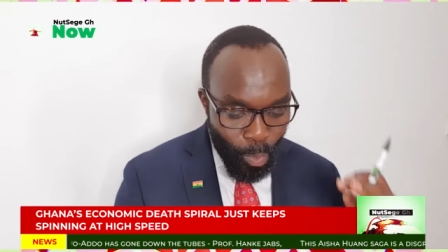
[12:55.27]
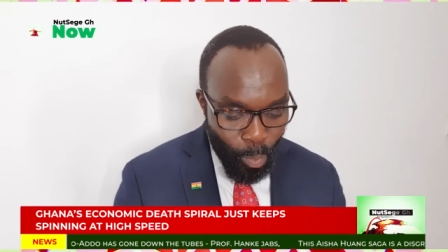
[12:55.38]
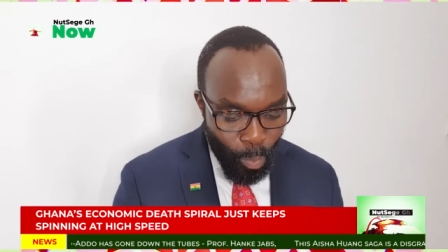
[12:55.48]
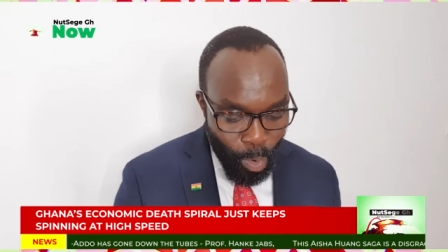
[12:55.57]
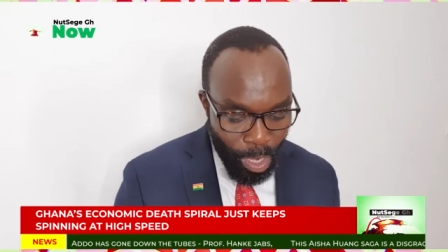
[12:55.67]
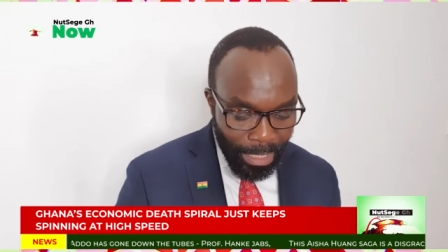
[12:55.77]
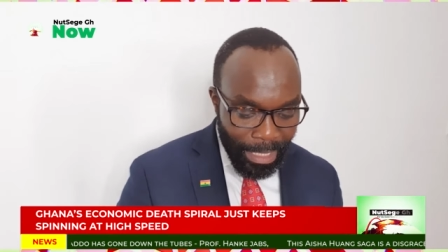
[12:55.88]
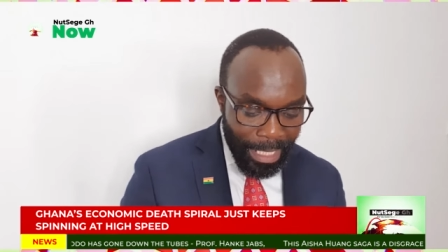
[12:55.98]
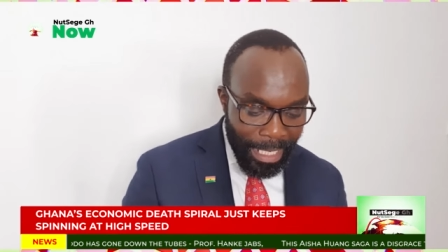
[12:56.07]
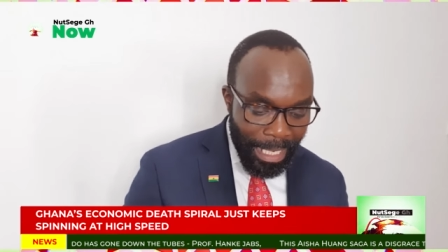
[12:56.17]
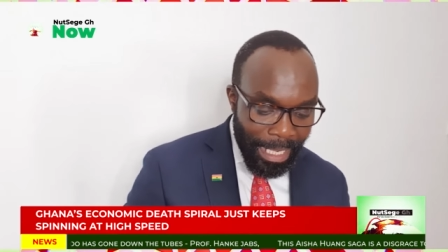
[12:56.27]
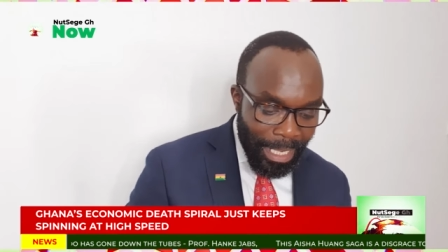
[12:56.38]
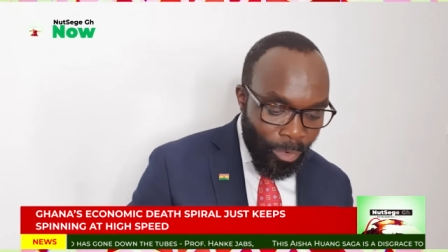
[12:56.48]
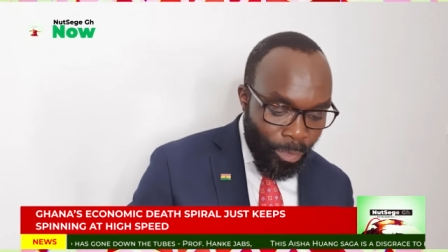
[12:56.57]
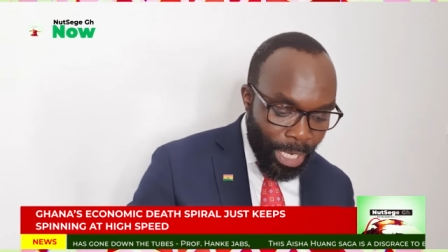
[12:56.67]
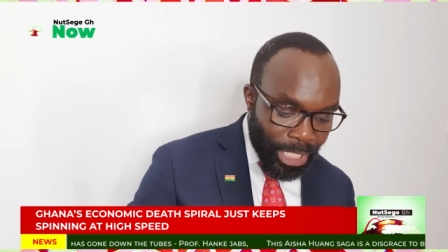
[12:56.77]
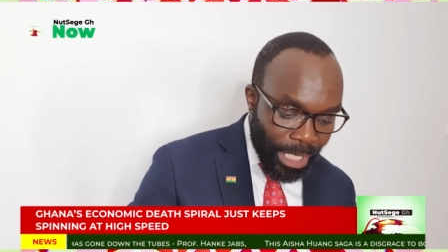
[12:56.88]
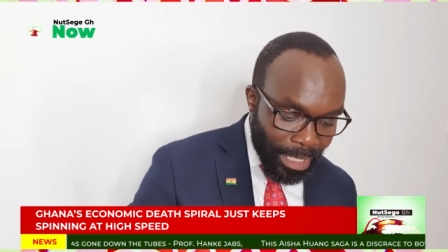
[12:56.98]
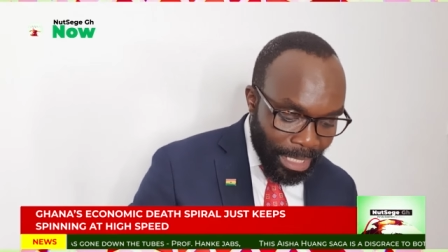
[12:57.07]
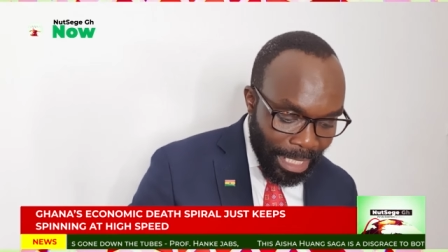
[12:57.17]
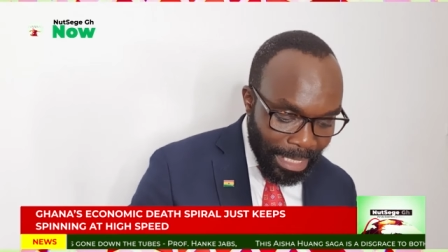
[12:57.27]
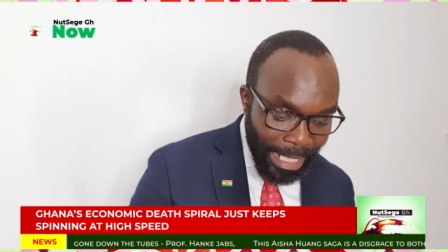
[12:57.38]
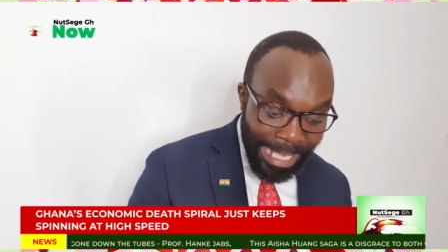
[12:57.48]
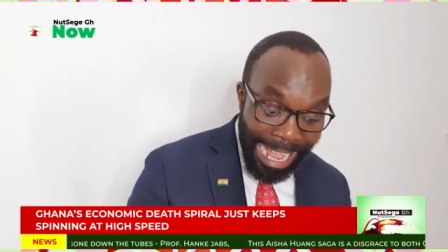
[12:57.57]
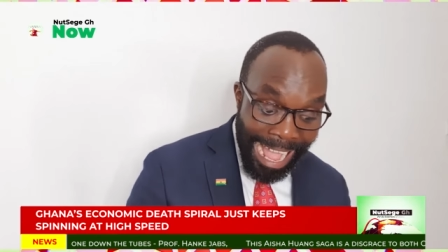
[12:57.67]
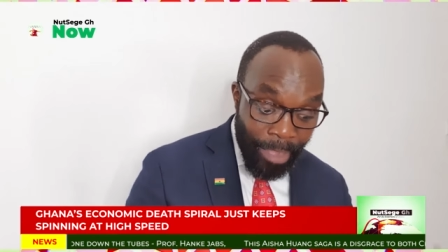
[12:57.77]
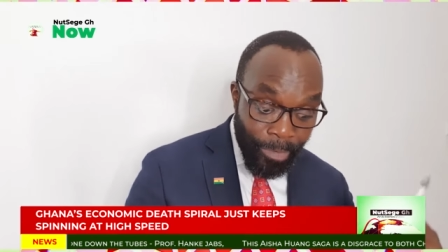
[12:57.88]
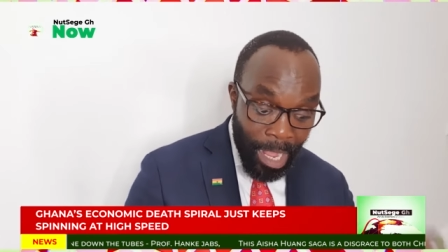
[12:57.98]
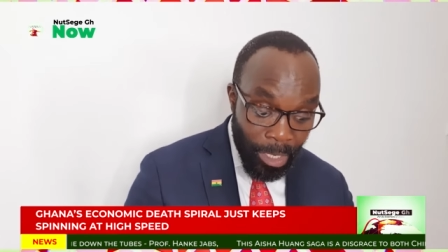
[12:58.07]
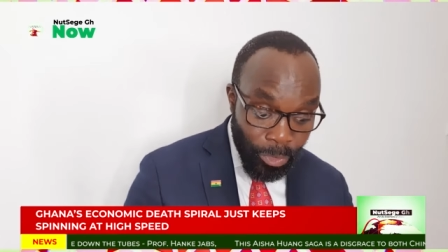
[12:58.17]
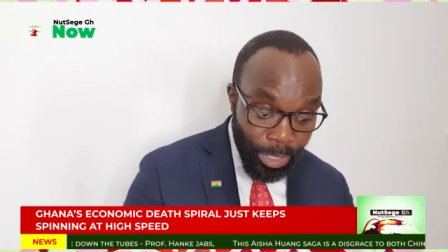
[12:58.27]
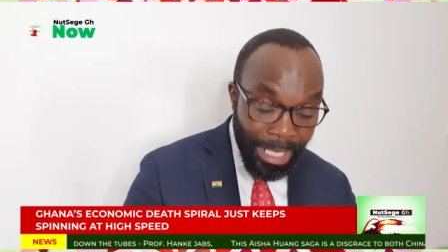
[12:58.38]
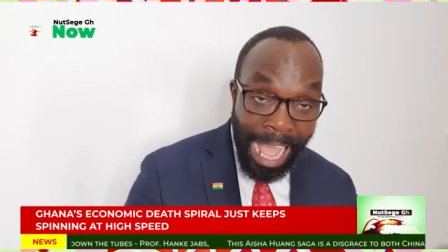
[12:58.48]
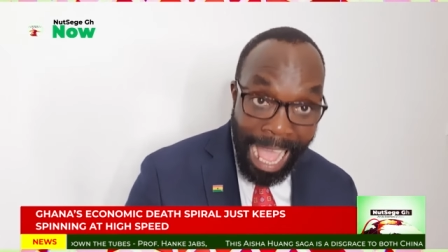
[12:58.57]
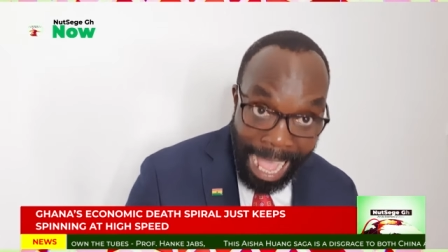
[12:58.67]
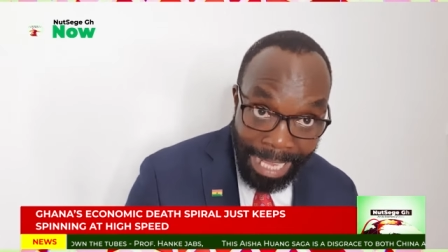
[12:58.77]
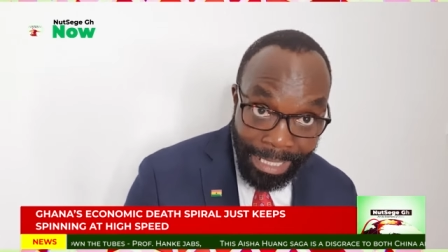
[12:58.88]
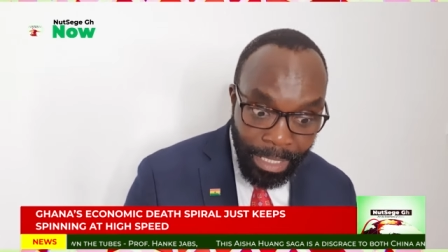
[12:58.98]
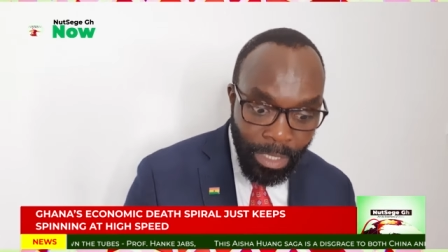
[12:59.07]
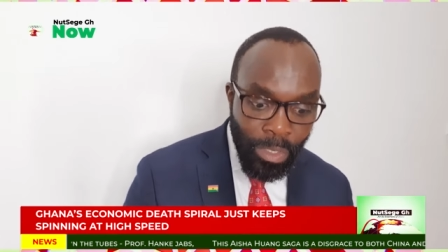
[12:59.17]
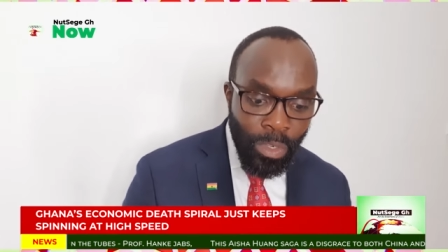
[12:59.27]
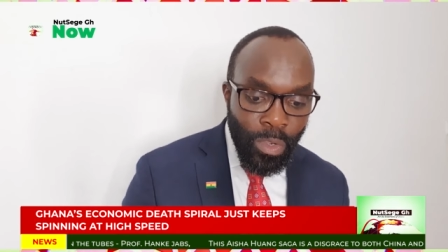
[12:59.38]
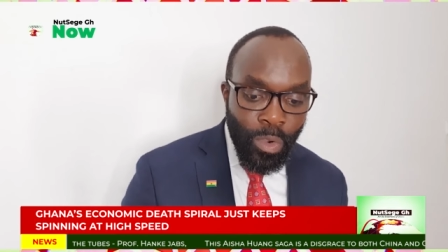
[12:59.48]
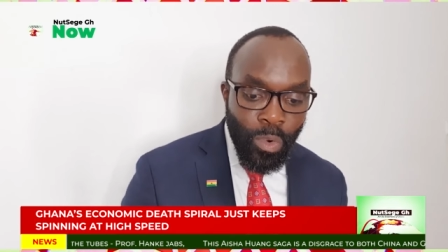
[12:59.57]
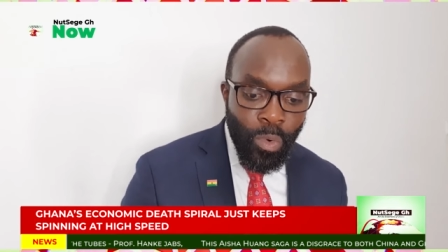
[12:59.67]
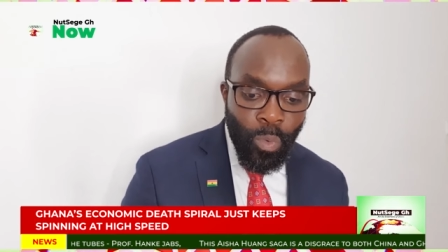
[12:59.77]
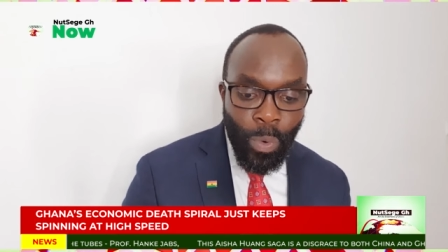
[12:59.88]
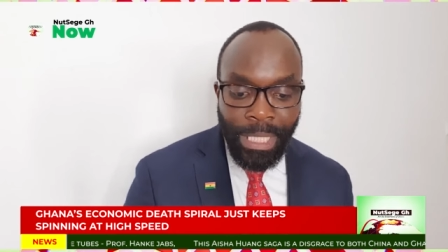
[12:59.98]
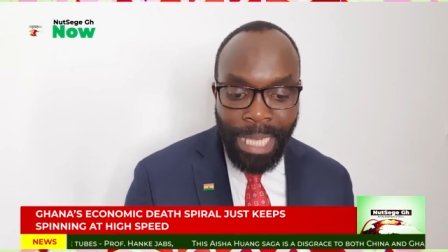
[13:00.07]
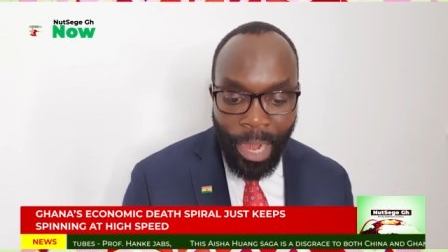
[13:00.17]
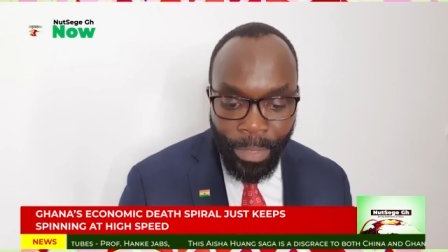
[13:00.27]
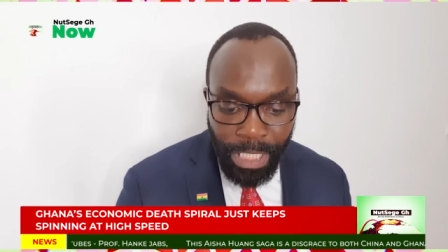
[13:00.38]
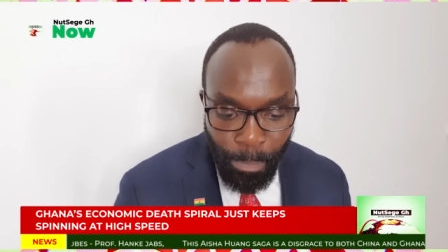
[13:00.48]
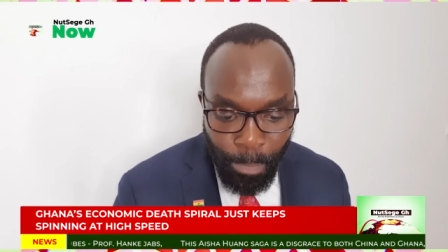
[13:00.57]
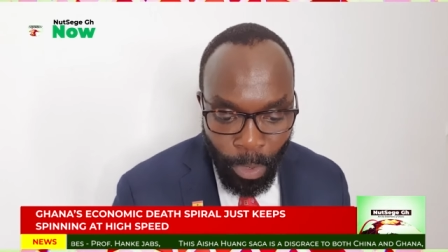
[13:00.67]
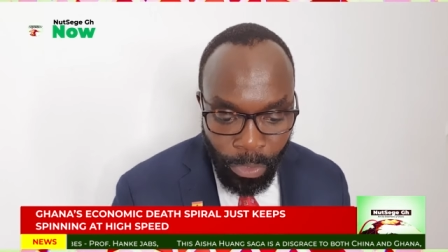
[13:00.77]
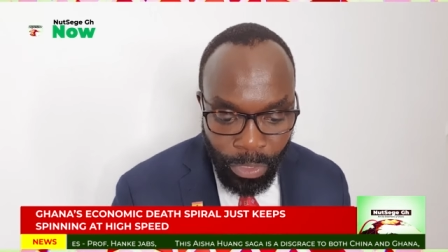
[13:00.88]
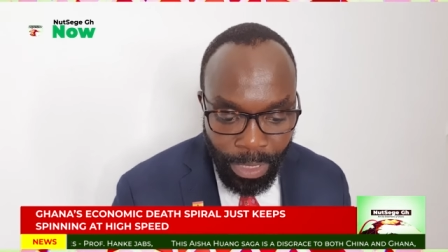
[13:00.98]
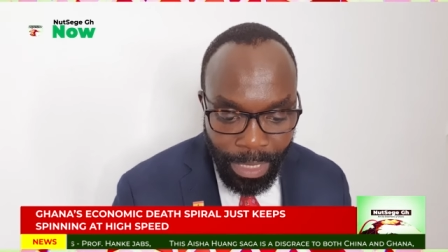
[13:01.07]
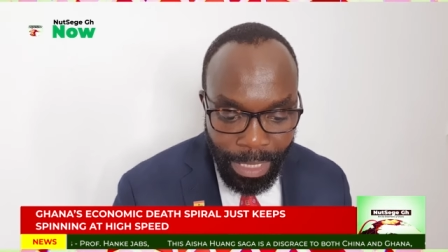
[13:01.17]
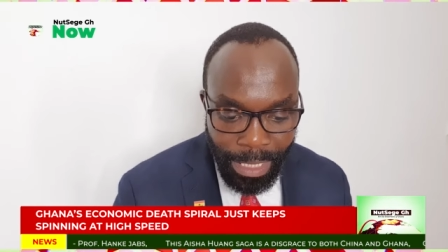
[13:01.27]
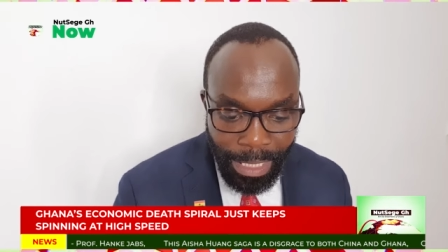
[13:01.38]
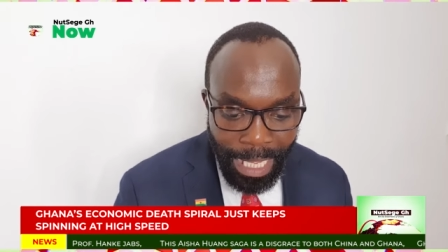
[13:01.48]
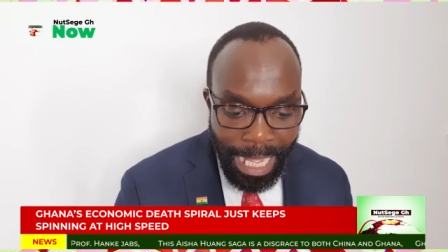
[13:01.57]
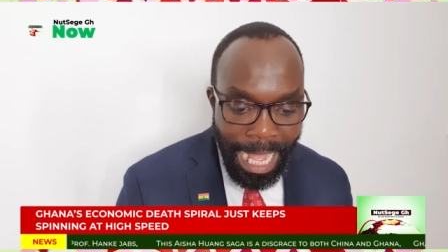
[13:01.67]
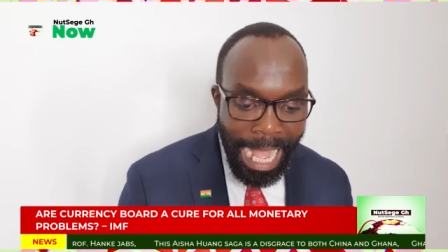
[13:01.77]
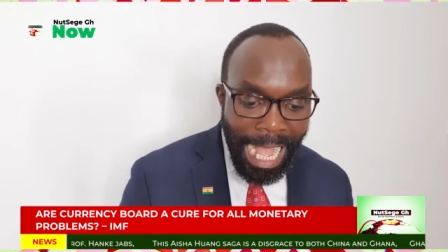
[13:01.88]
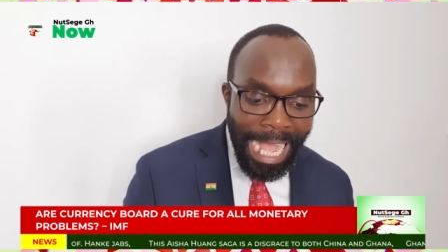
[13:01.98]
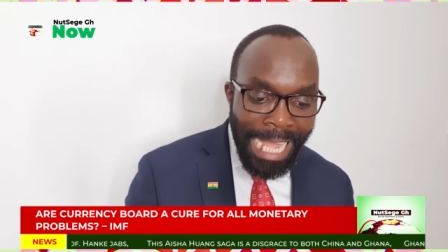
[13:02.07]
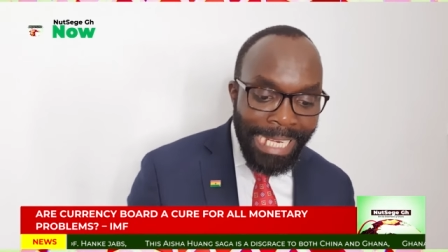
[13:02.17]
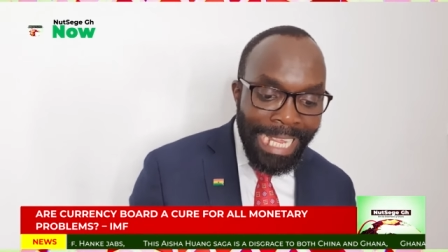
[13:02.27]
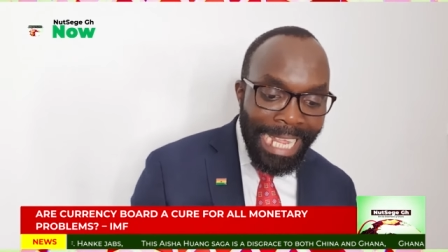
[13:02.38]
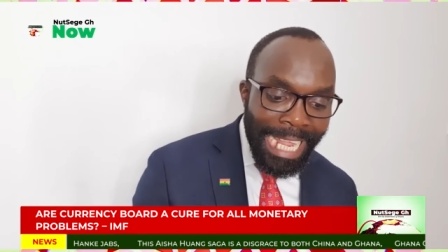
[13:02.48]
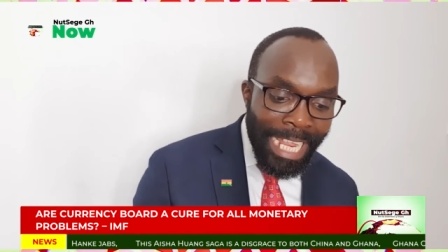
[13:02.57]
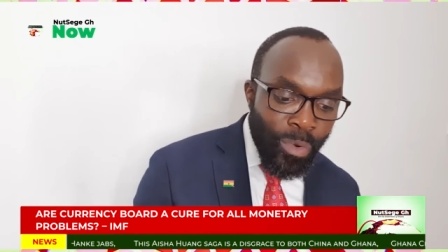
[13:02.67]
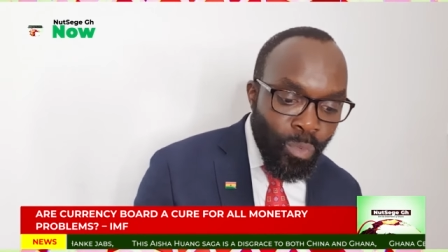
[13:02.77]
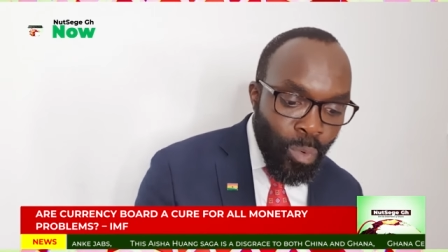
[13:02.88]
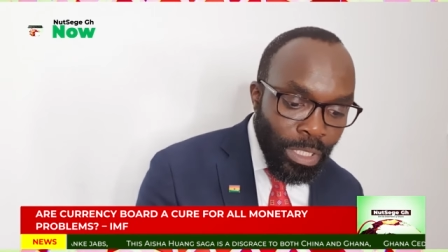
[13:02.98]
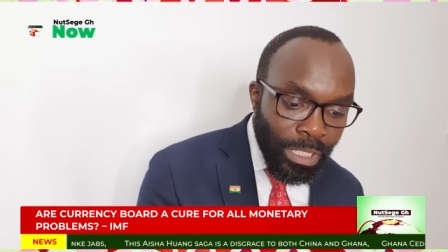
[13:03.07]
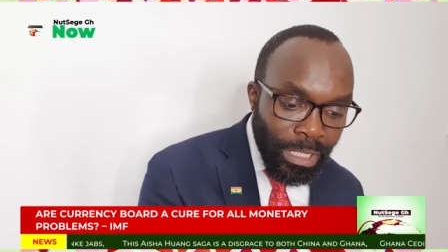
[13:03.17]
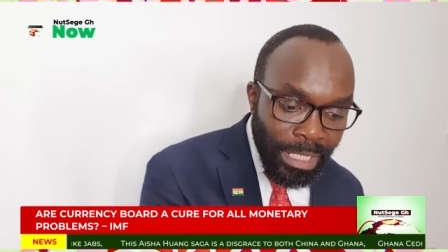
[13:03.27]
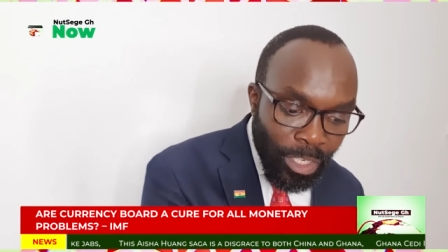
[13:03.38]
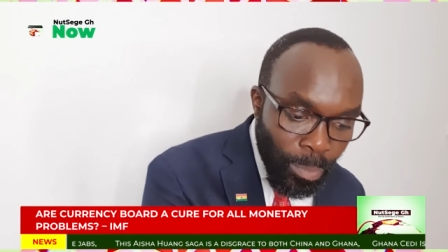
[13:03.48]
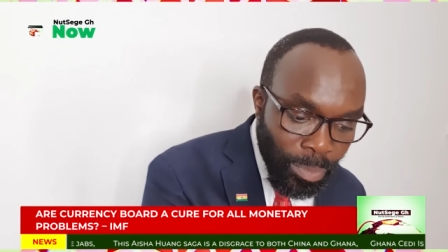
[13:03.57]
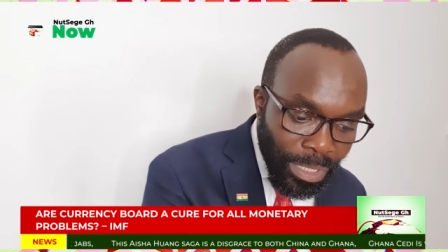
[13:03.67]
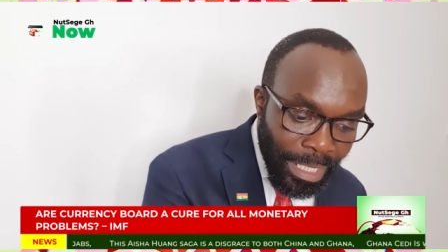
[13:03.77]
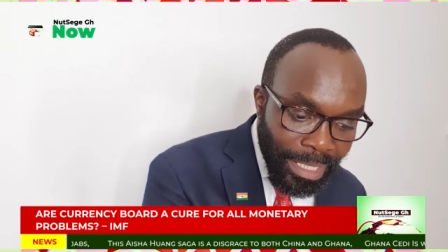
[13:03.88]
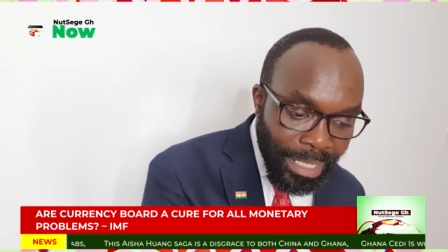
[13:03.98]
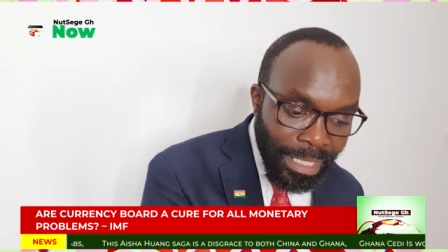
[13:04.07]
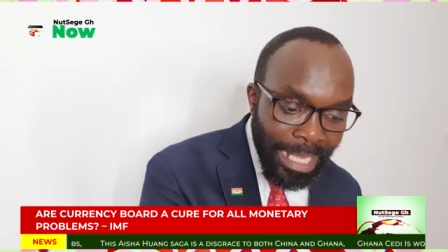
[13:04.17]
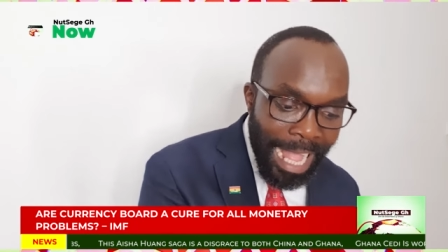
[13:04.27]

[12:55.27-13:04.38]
what recent success have countries had with currency boards? And in what circumstances